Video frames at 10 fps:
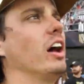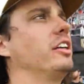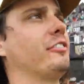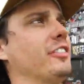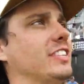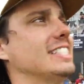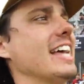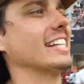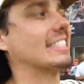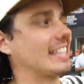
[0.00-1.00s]
under the 15
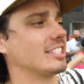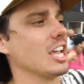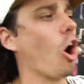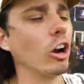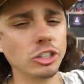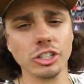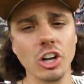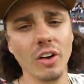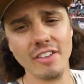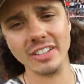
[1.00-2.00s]
seconds because the Archers
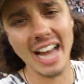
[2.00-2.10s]
don't have a